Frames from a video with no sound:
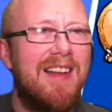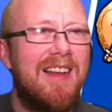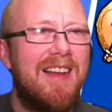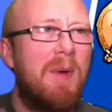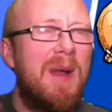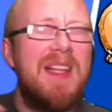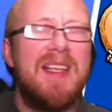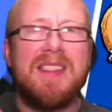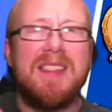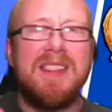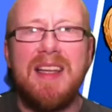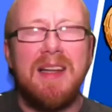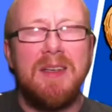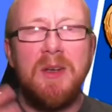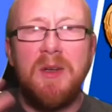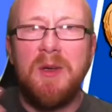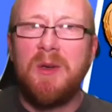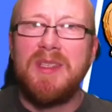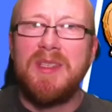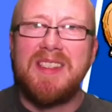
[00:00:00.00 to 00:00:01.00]
what you said, I don't
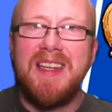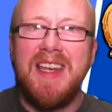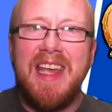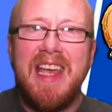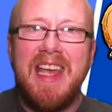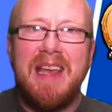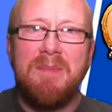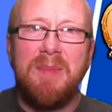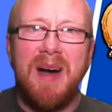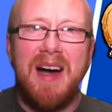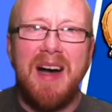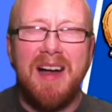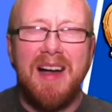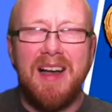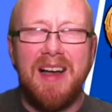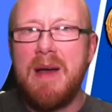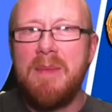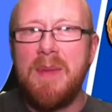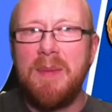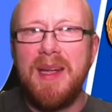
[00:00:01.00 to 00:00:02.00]
know his name, but I
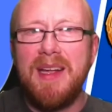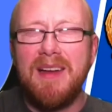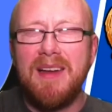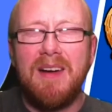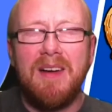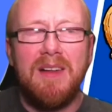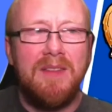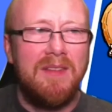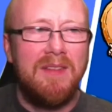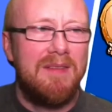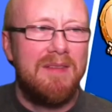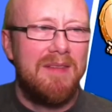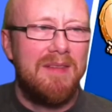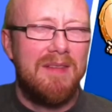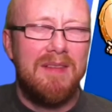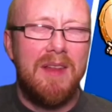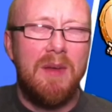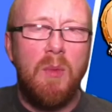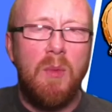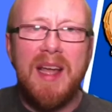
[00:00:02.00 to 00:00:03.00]
can remember on
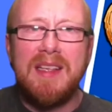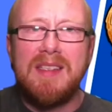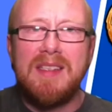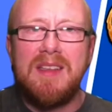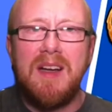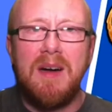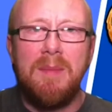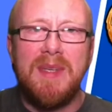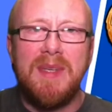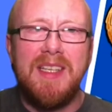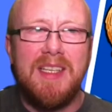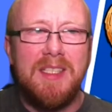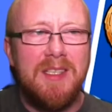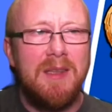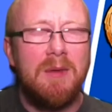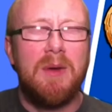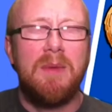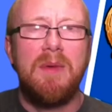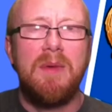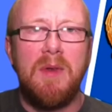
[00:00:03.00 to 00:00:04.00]
the Wix competition
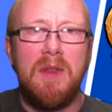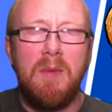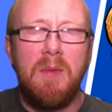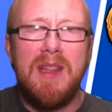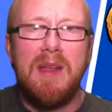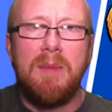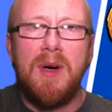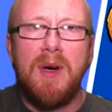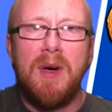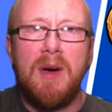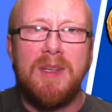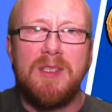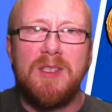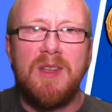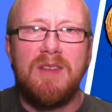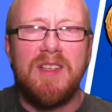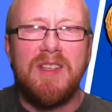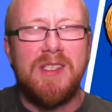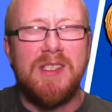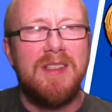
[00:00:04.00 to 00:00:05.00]
when they published the
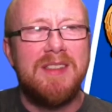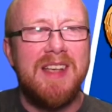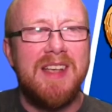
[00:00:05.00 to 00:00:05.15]
results.